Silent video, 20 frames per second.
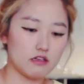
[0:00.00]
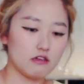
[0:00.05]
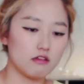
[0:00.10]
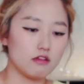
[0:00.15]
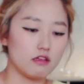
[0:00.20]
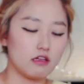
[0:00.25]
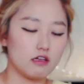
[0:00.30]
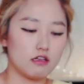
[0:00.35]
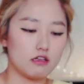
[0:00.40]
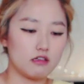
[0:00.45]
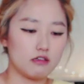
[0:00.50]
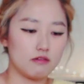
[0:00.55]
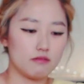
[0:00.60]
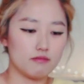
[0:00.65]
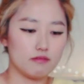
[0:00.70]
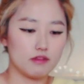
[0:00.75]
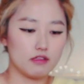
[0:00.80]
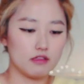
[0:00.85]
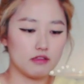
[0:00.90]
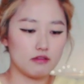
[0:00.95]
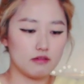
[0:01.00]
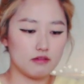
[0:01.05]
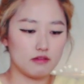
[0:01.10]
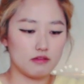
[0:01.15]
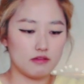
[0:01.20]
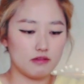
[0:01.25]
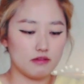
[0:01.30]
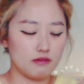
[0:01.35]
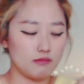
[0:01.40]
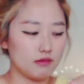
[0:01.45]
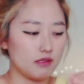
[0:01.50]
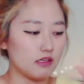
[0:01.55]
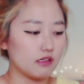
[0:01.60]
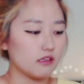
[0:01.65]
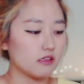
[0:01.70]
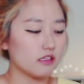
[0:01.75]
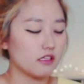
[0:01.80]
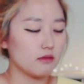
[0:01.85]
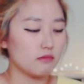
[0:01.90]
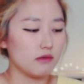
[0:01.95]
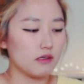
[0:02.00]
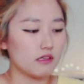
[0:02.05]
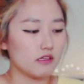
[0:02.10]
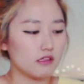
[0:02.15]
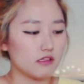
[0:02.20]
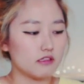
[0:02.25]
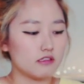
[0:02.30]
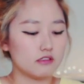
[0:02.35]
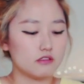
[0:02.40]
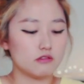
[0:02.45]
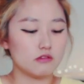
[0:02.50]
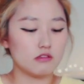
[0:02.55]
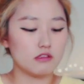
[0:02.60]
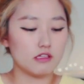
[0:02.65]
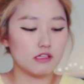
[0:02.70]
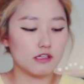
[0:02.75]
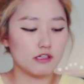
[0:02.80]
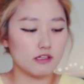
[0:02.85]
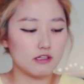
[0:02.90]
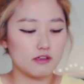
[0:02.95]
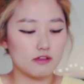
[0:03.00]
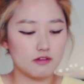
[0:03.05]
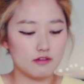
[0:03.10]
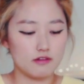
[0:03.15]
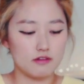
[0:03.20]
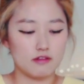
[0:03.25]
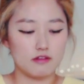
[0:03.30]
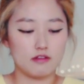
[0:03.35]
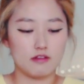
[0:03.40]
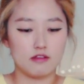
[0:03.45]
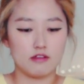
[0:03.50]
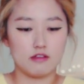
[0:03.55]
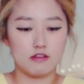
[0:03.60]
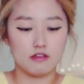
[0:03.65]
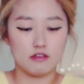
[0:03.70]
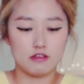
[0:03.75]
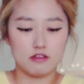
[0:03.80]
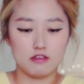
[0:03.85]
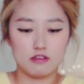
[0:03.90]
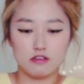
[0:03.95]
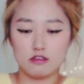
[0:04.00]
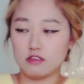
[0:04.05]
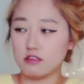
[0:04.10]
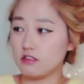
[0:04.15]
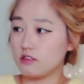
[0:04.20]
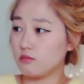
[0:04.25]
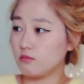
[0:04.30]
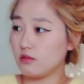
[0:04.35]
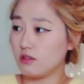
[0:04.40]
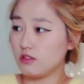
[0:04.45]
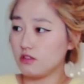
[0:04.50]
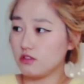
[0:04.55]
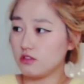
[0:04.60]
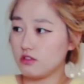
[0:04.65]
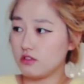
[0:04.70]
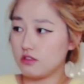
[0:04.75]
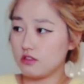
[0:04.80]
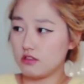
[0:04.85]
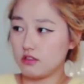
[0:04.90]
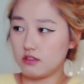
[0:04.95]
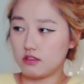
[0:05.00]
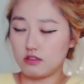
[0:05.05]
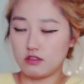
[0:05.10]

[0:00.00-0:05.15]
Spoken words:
not a lot, and I can keep adding it. So like this much.